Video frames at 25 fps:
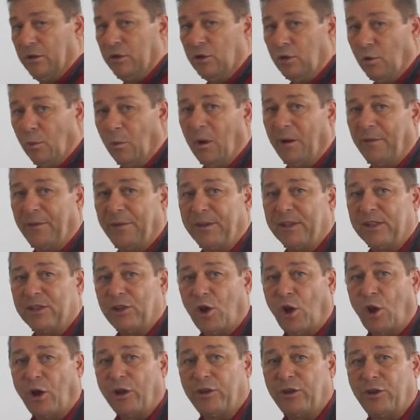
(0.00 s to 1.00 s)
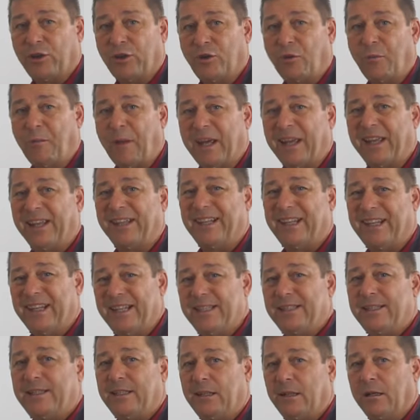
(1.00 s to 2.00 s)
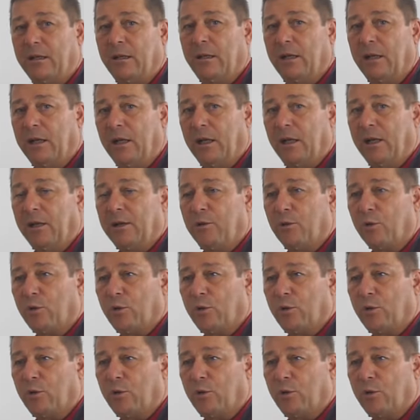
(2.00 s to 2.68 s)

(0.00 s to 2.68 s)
You want this hot to make it easier. You